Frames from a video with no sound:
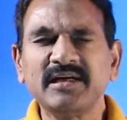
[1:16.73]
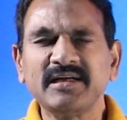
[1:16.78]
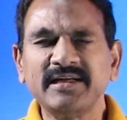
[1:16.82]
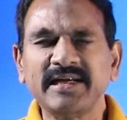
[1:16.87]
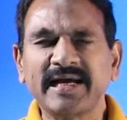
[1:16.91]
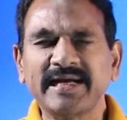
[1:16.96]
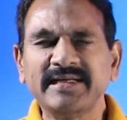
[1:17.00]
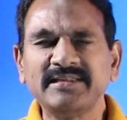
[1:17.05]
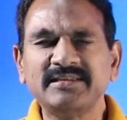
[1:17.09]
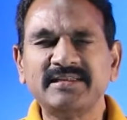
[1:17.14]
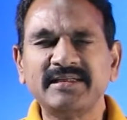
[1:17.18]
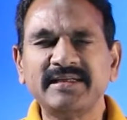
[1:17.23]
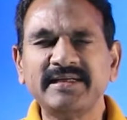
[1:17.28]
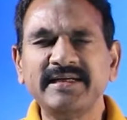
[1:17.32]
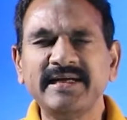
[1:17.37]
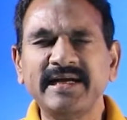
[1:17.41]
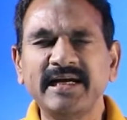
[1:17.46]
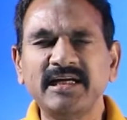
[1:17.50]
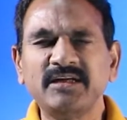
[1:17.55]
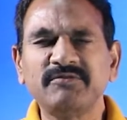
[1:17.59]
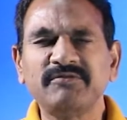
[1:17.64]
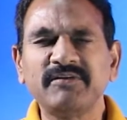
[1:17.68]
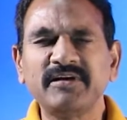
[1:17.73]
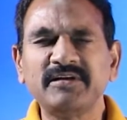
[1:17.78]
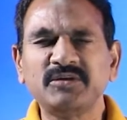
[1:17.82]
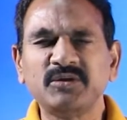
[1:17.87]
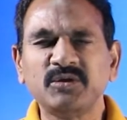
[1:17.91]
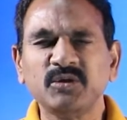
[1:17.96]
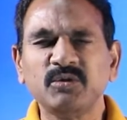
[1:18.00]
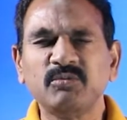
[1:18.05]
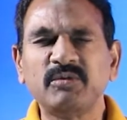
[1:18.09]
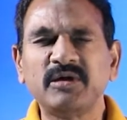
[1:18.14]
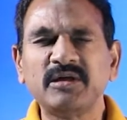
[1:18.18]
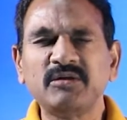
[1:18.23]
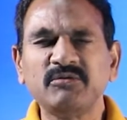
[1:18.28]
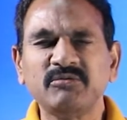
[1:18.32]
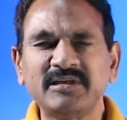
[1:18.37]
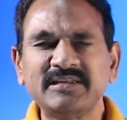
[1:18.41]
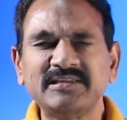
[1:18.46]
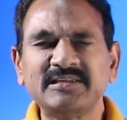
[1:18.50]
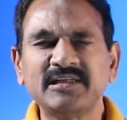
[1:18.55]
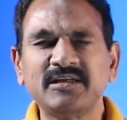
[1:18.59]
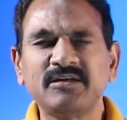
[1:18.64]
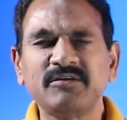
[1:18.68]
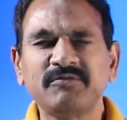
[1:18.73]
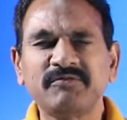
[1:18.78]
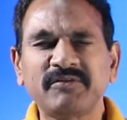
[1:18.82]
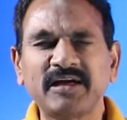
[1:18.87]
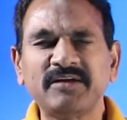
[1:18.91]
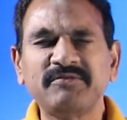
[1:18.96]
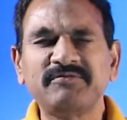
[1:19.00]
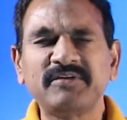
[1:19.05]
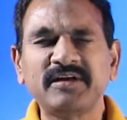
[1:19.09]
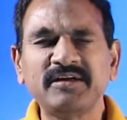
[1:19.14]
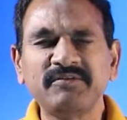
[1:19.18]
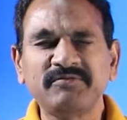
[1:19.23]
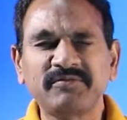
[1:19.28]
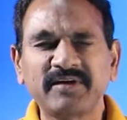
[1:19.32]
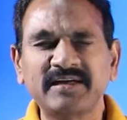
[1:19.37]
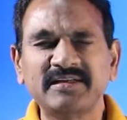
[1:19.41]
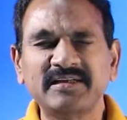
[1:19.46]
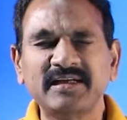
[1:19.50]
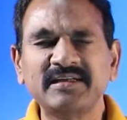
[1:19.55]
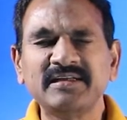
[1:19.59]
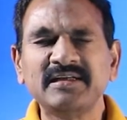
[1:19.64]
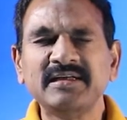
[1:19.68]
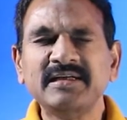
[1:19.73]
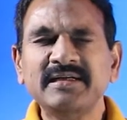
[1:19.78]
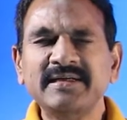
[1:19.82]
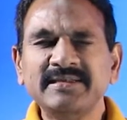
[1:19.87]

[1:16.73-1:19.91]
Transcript: nine three eight five two one one zero five five five nine